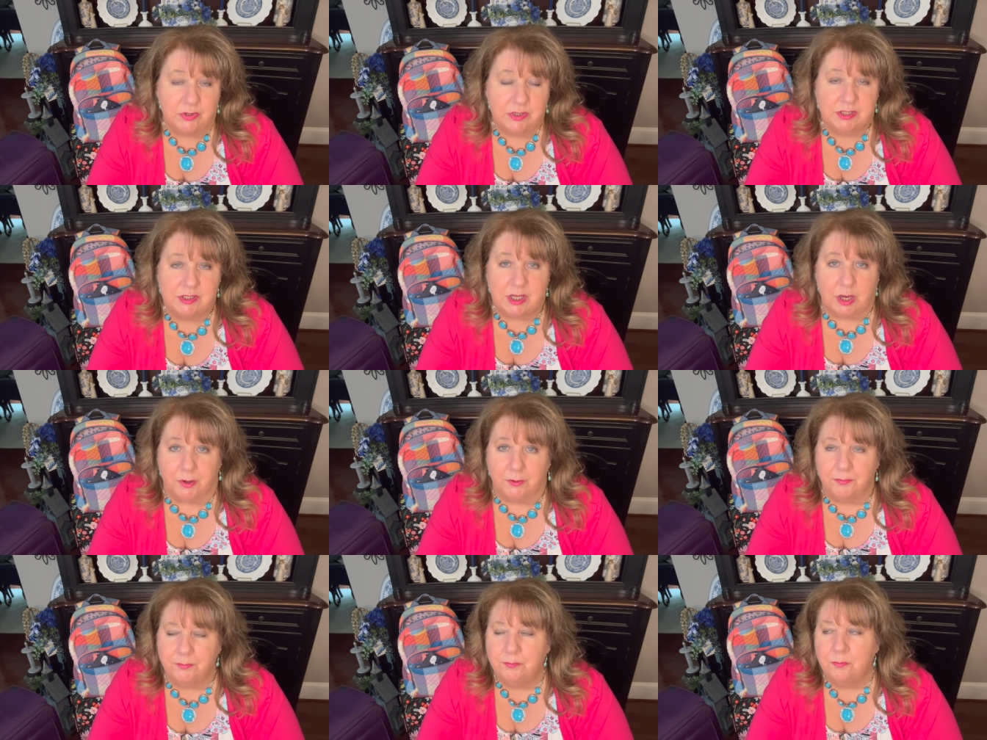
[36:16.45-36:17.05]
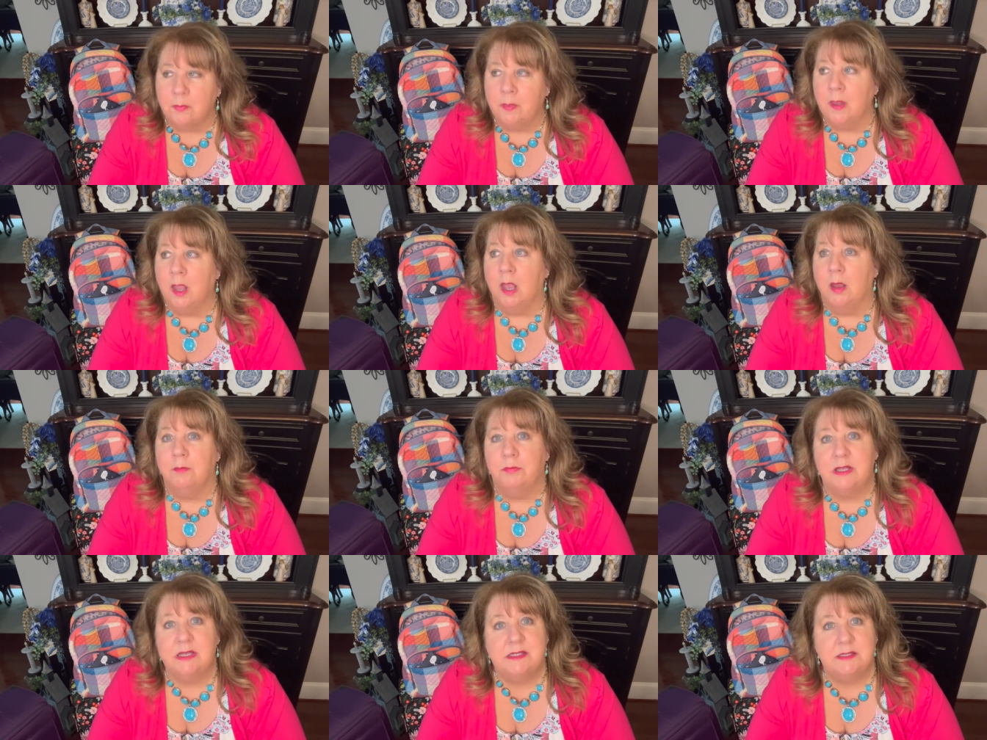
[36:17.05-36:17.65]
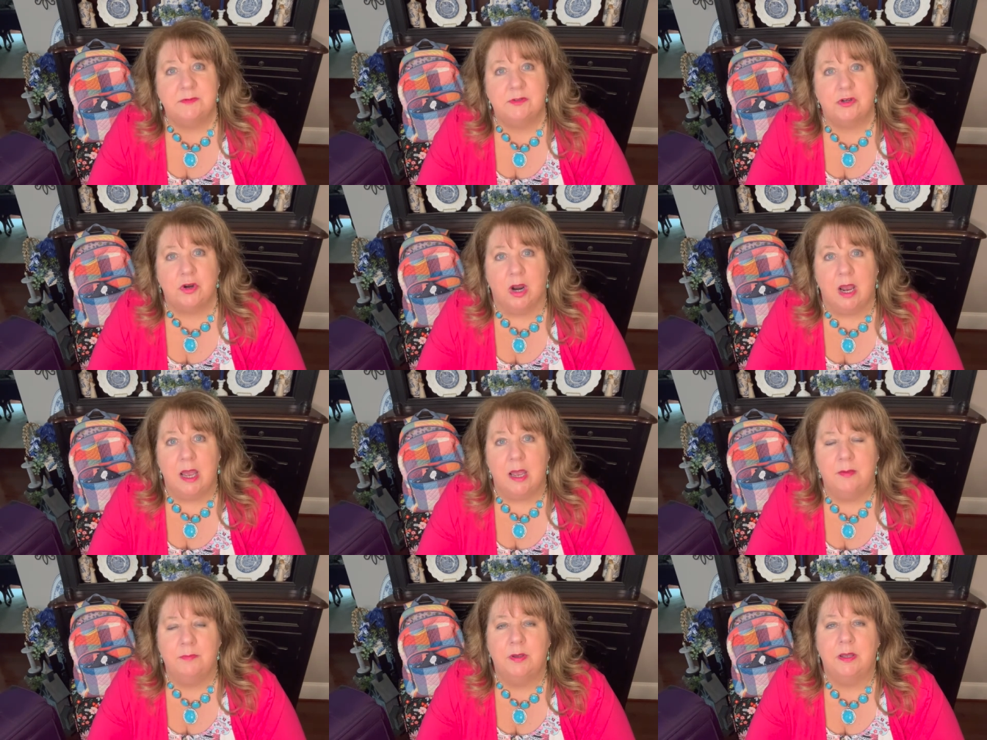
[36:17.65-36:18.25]
So please
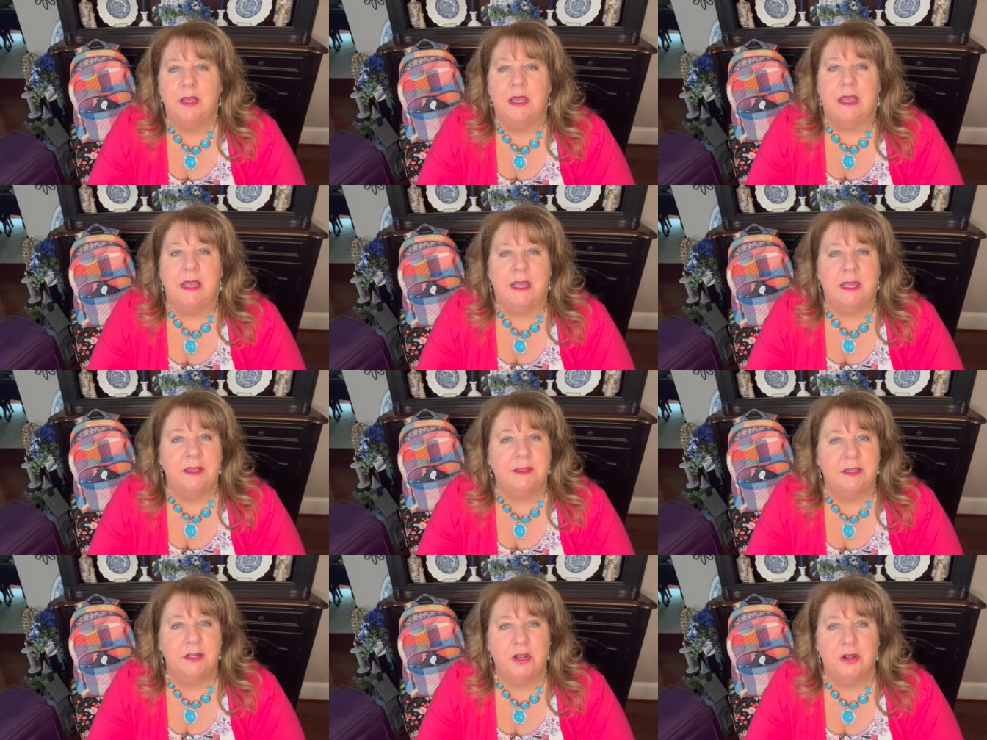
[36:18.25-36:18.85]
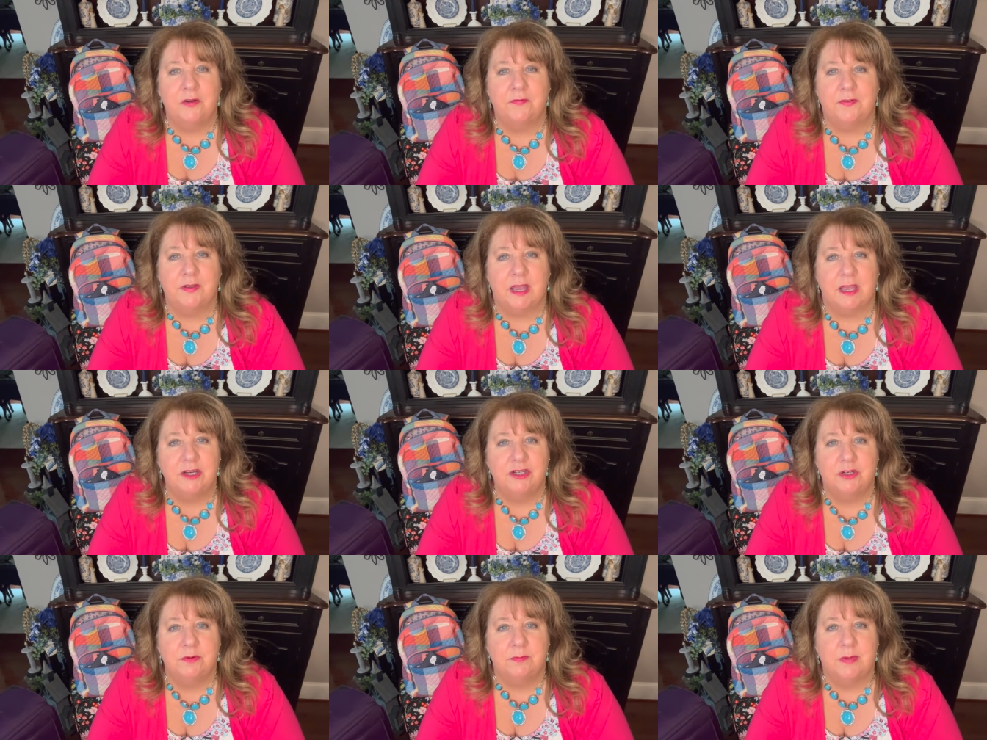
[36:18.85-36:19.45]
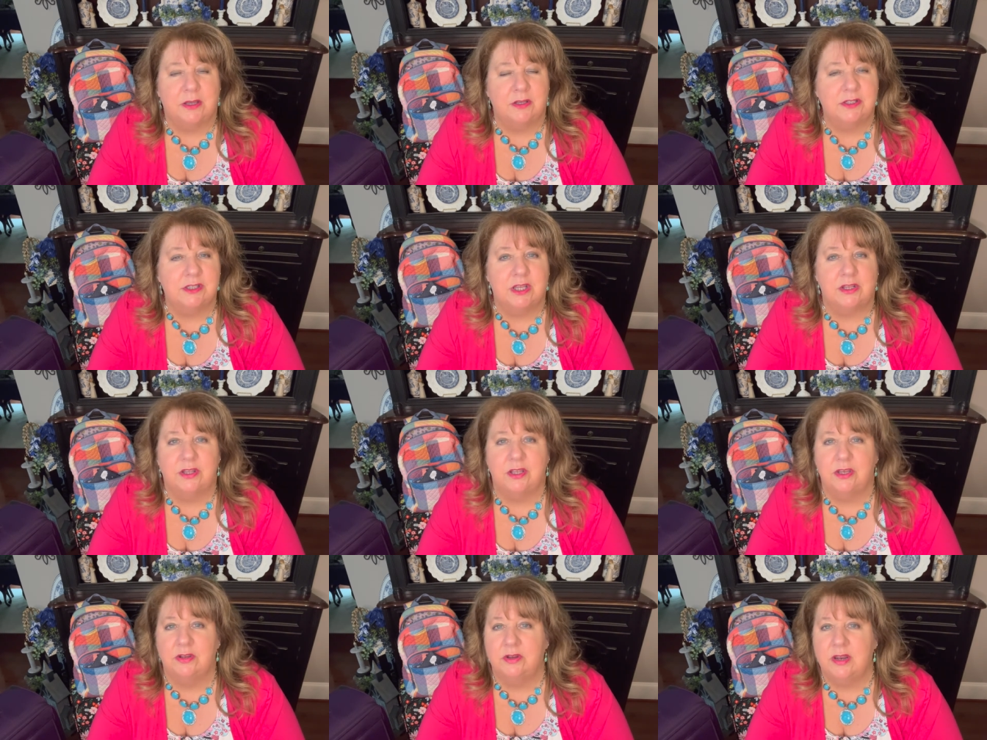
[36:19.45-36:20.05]
subscribe, hit the notification bell so
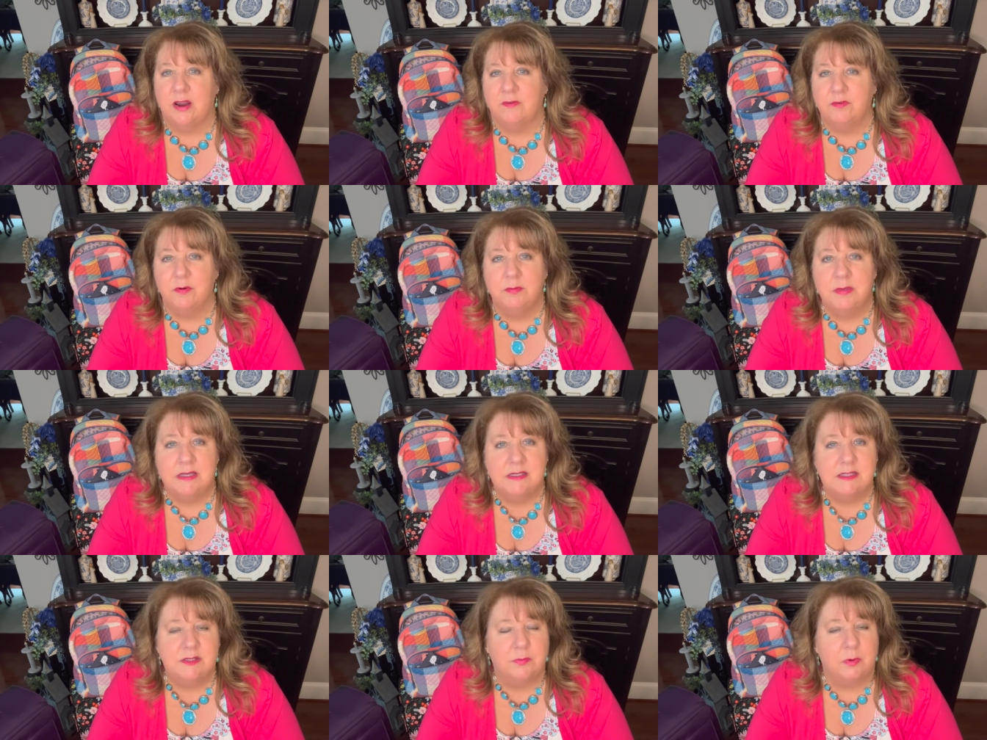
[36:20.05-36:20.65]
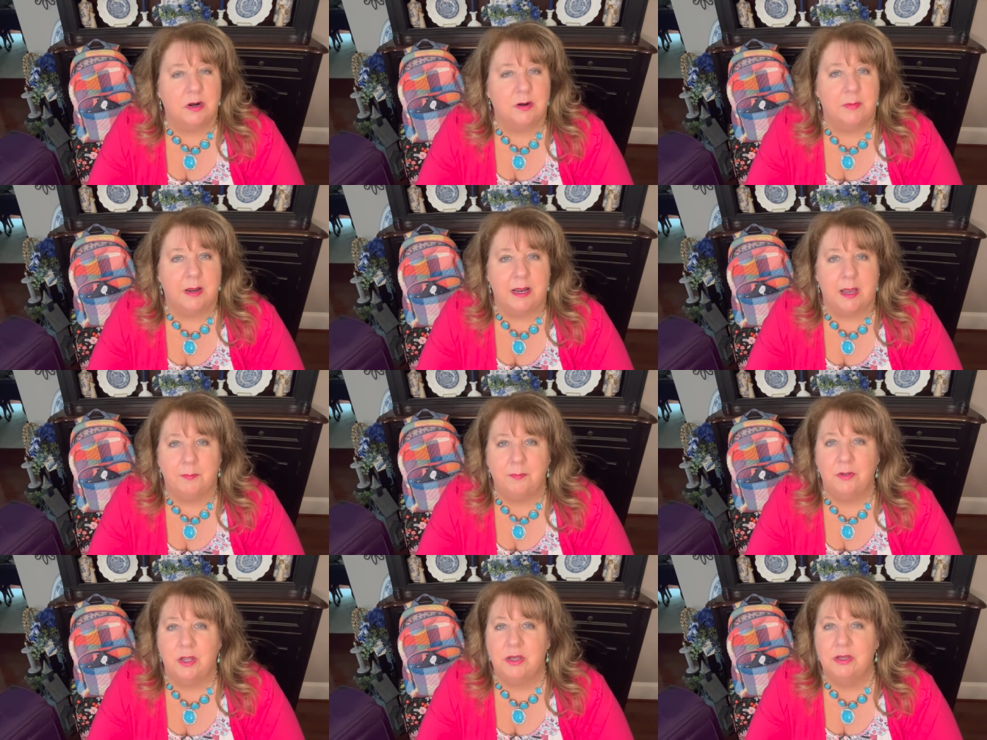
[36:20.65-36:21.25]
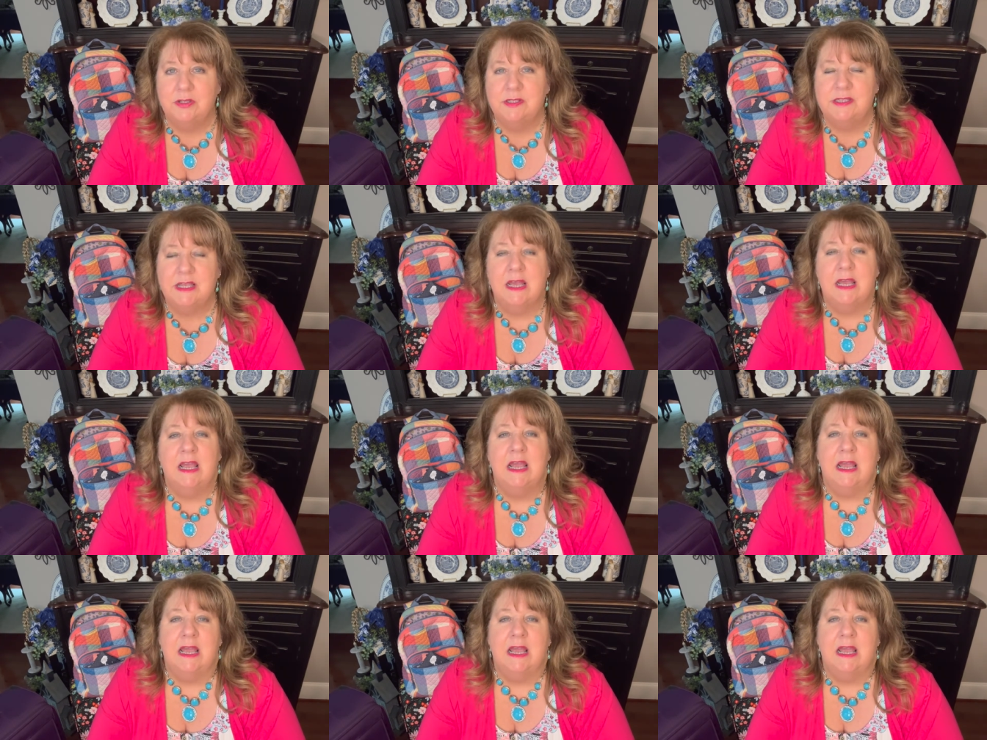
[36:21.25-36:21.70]
that you never miss one of my uploads.